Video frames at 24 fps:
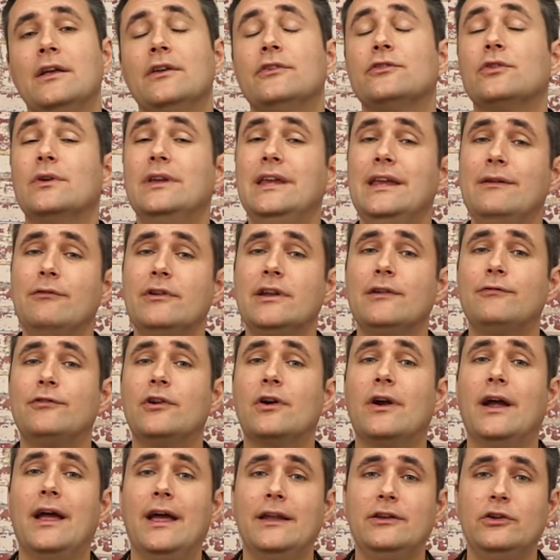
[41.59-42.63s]
So even if
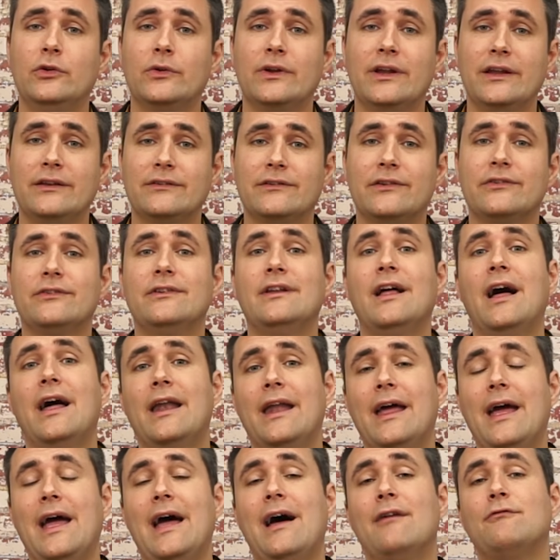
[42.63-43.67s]
your head unit does not
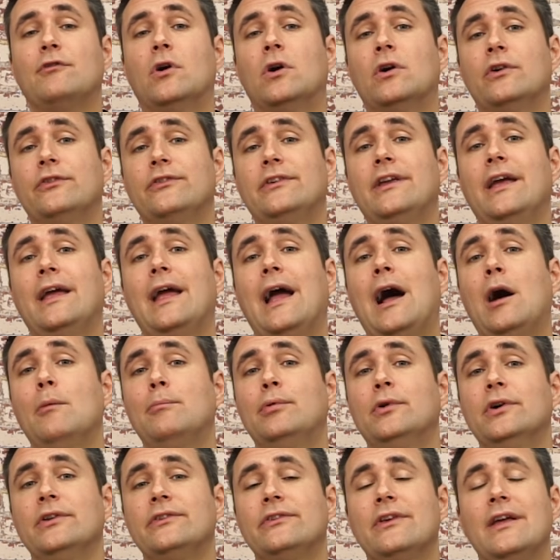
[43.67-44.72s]
have RCA
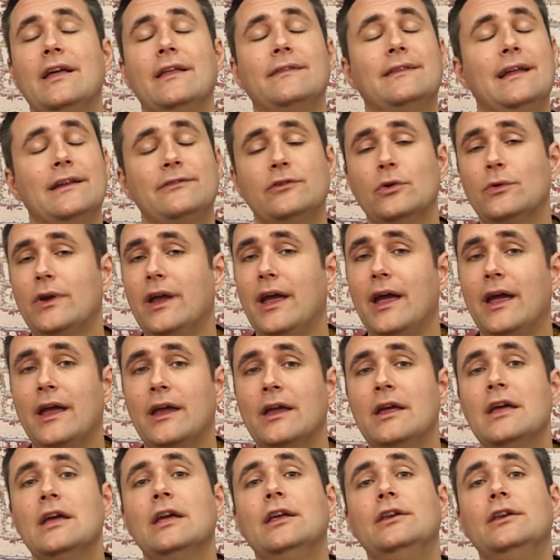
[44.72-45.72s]
outputs, that's okay.